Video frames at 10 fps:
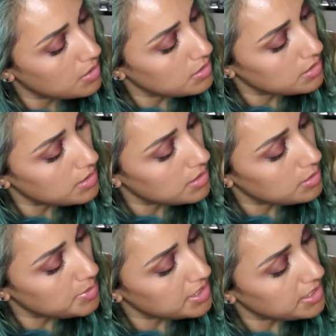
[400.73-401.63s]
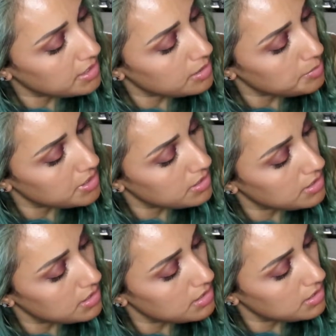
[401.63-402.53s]
A little bit of kick up
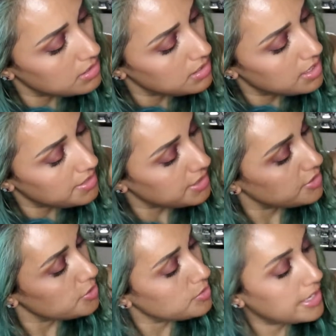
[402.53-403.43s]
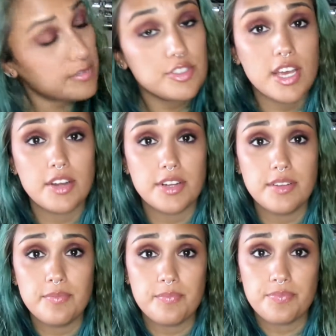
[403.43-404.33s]
and nothing too
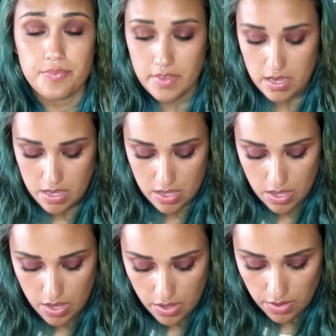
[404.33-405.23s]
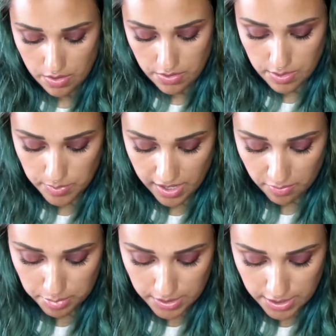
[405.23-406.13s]
life-shattering. Then we
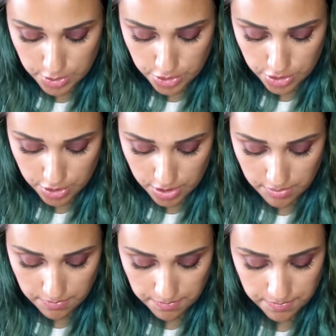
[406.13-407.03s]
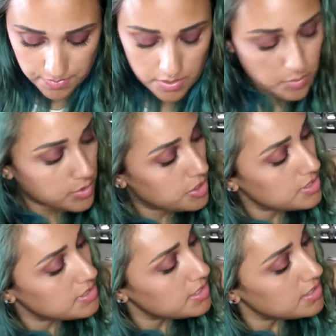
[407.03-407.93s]
have Blood Sugar, which
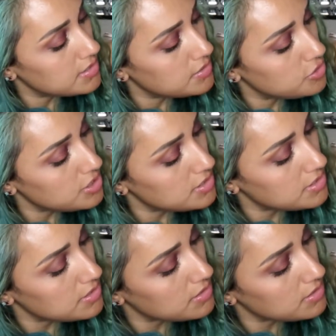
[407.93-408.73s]
is this just